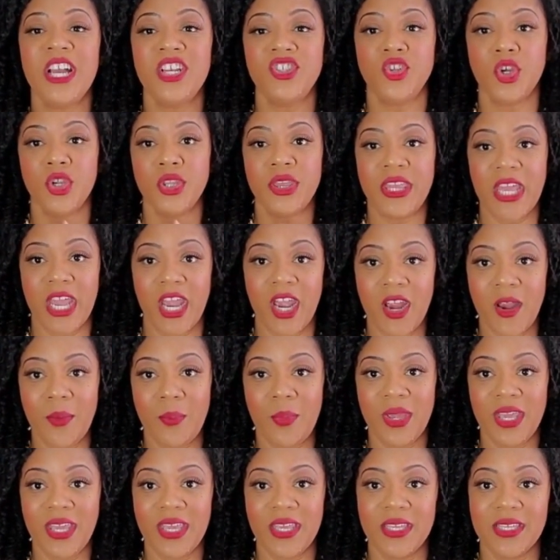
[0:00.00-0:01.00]
because your
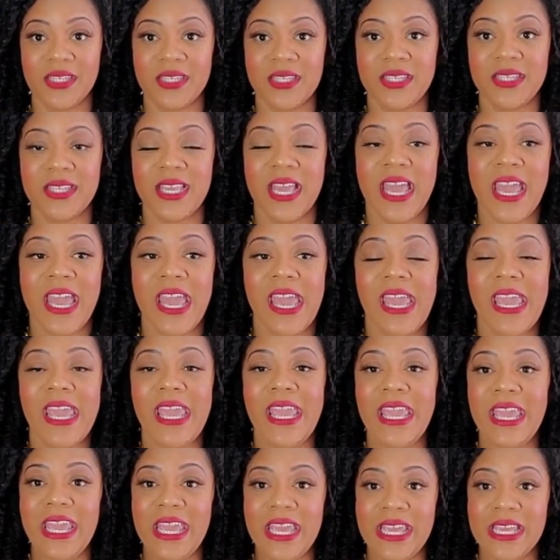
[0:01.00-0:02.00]
therapist
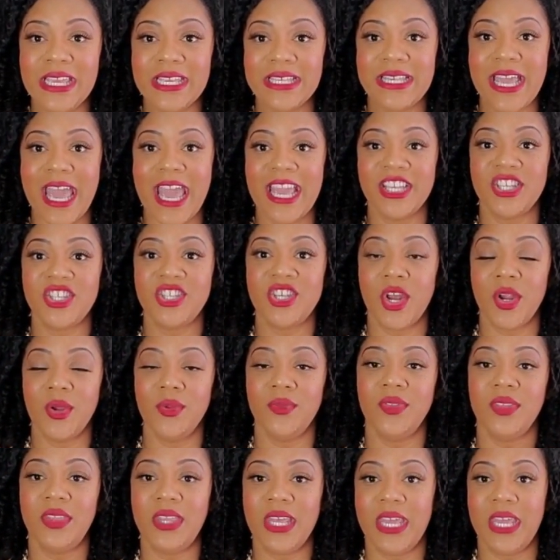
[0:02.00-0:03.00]
is a
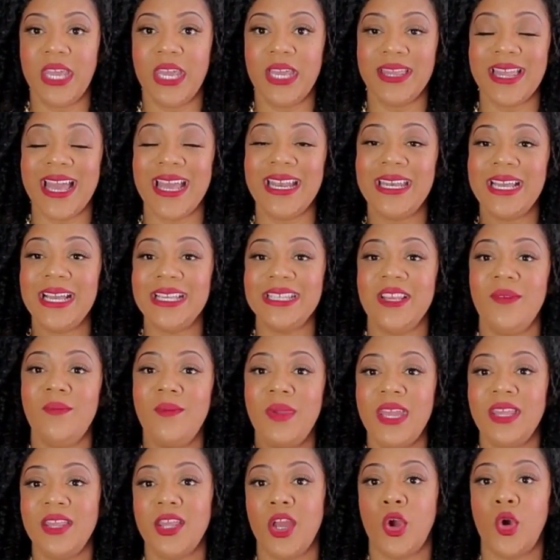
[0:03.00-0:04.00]
certain thing, that doesn't
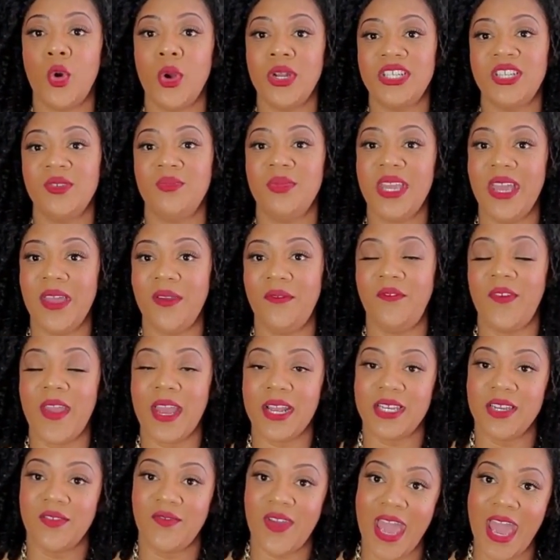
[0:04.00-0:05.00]
mean they're going to be
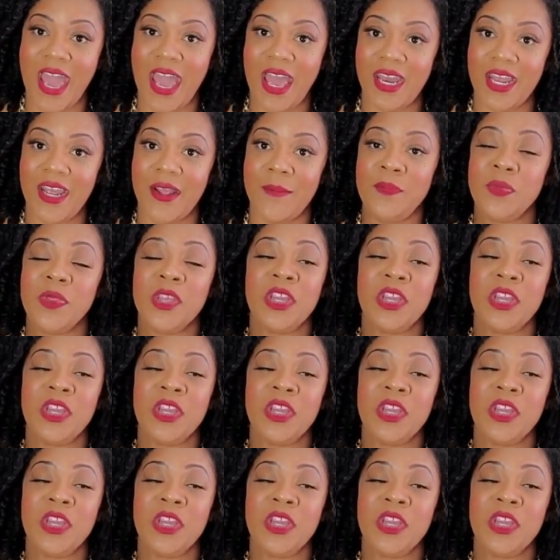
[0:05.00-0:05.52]
effective at it.